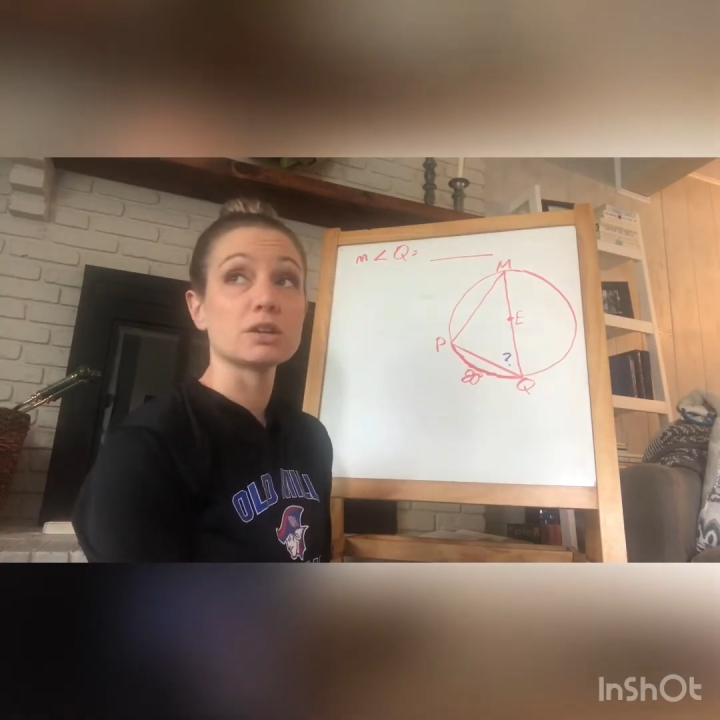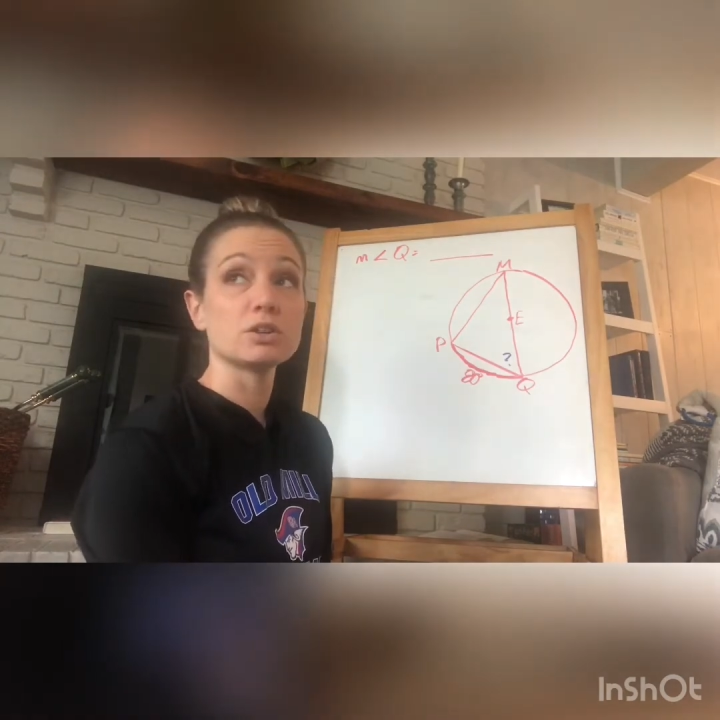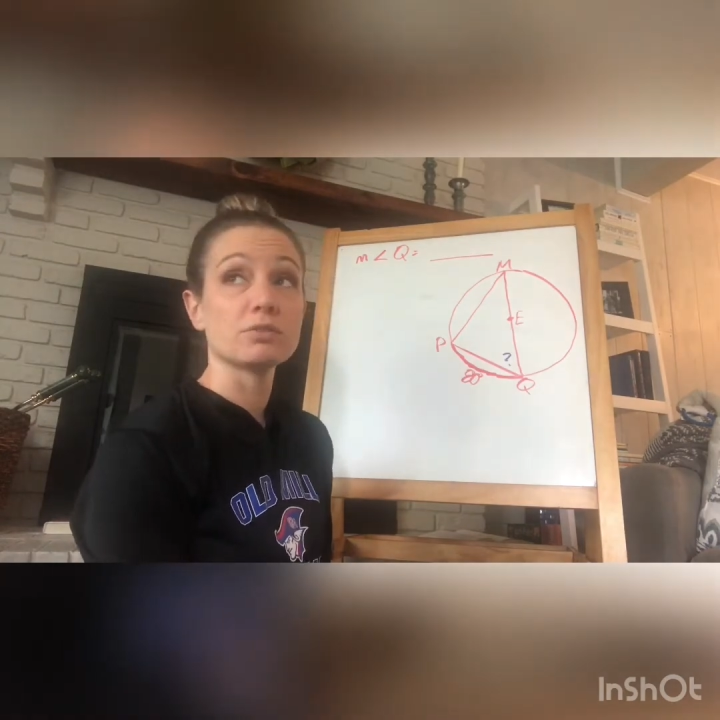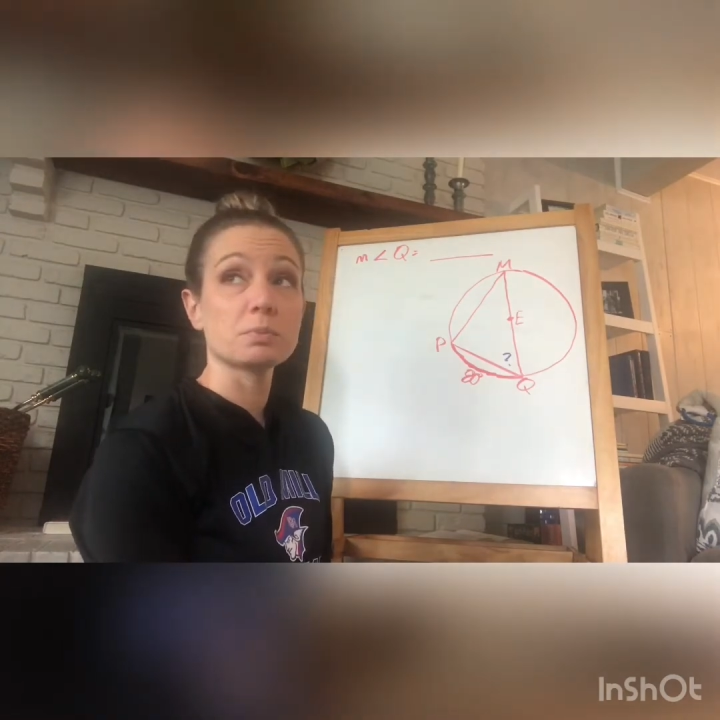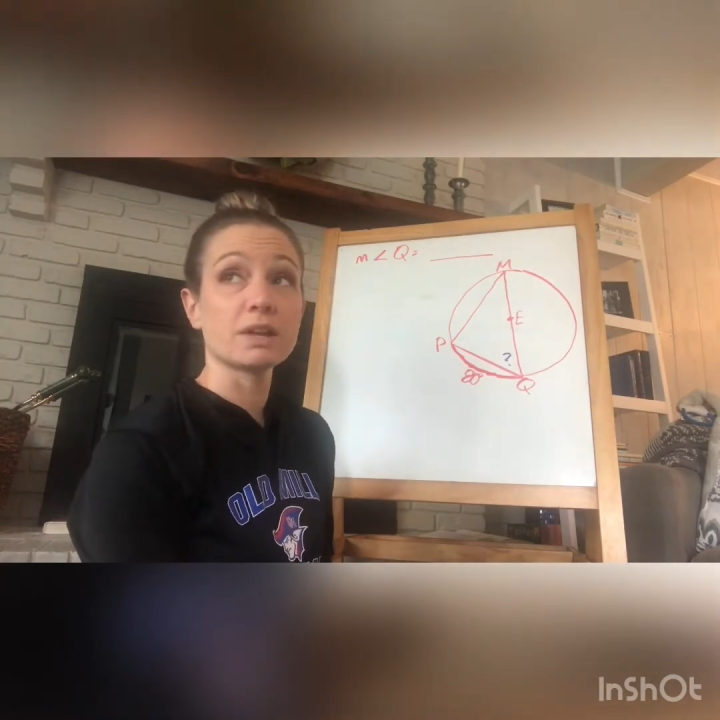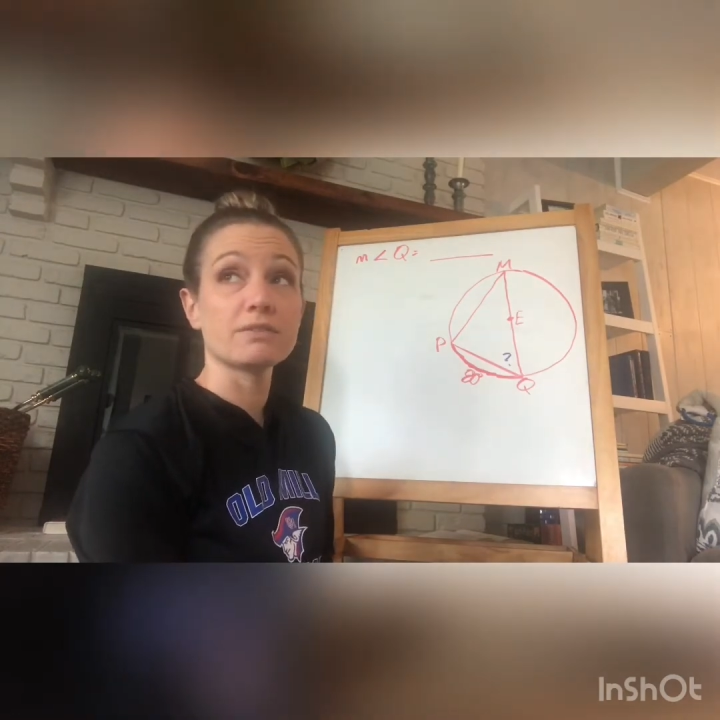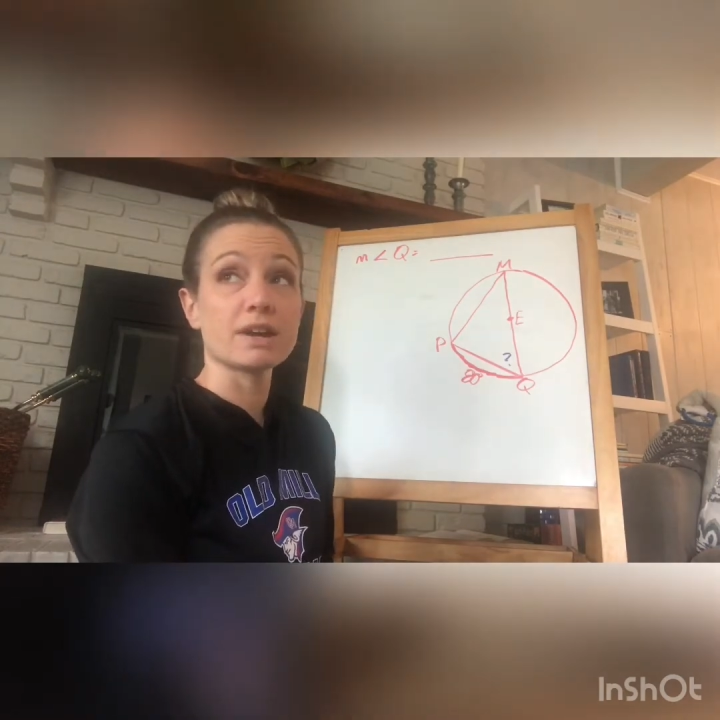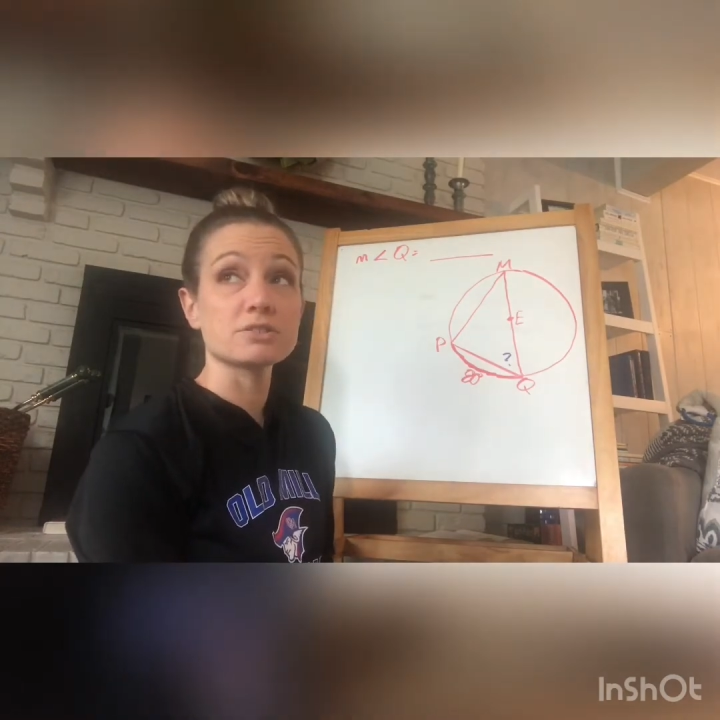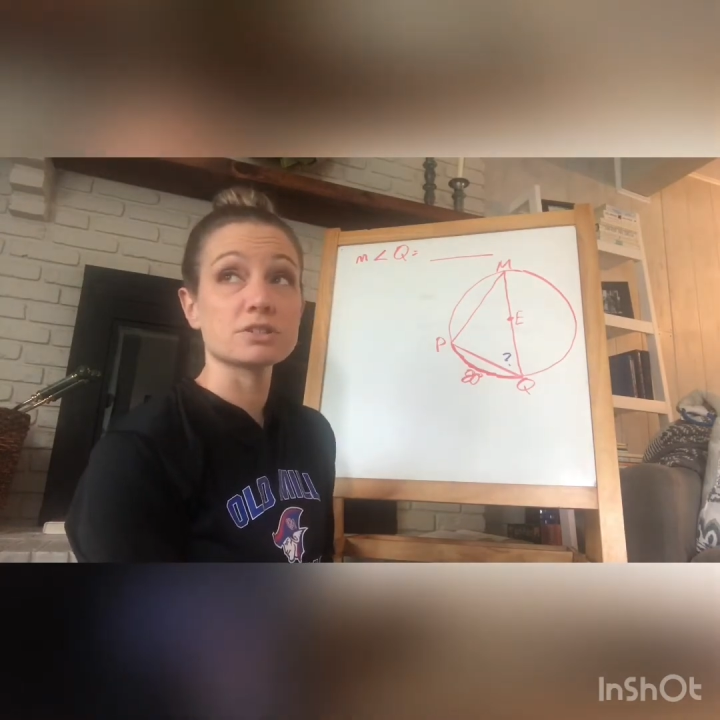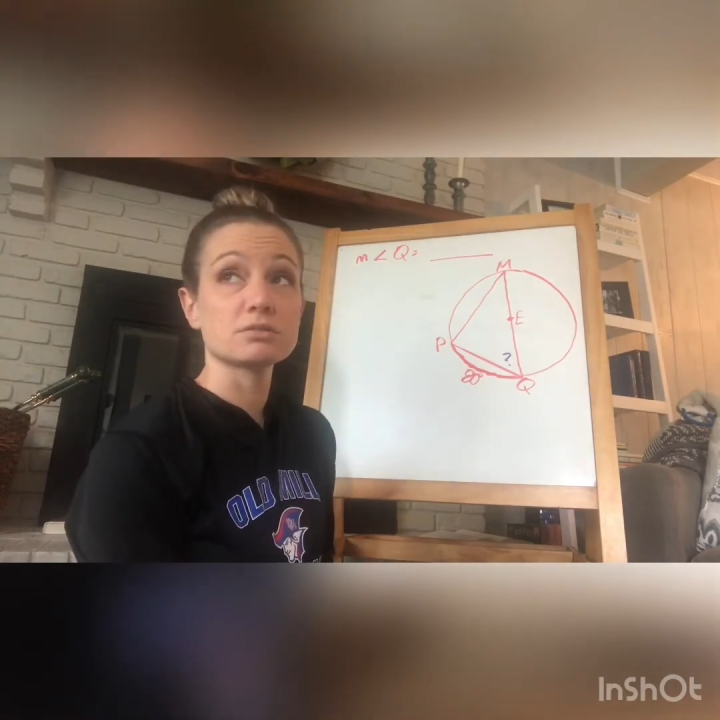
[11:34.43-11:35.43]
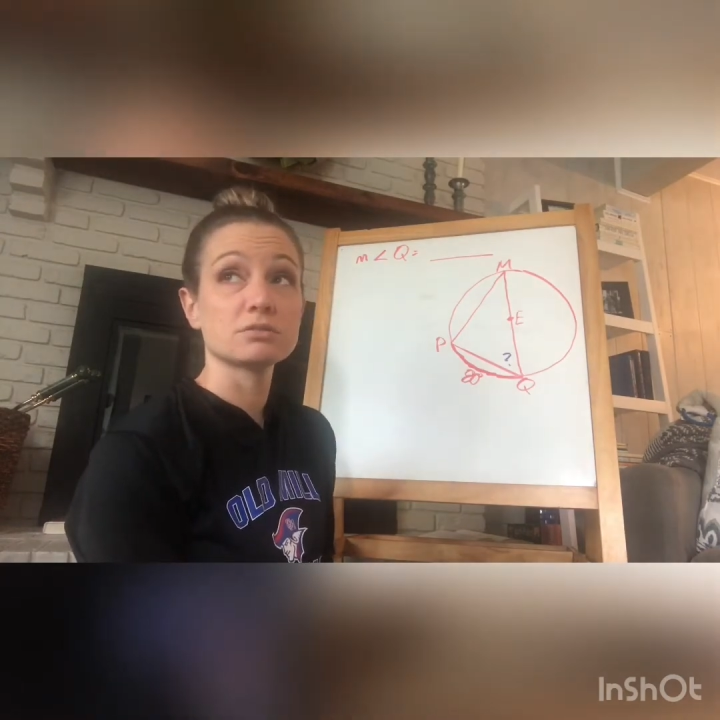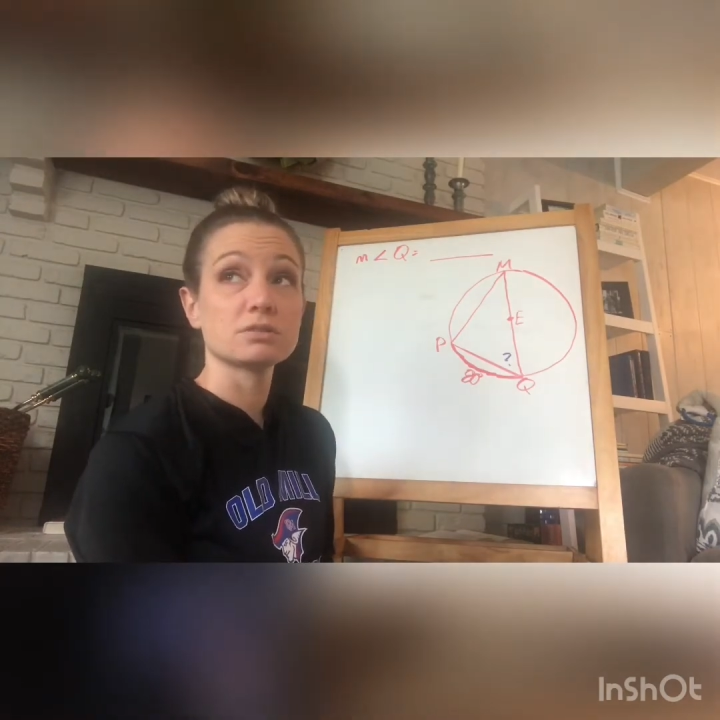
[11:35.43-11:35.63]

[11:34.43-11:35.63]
do you have a plan of action?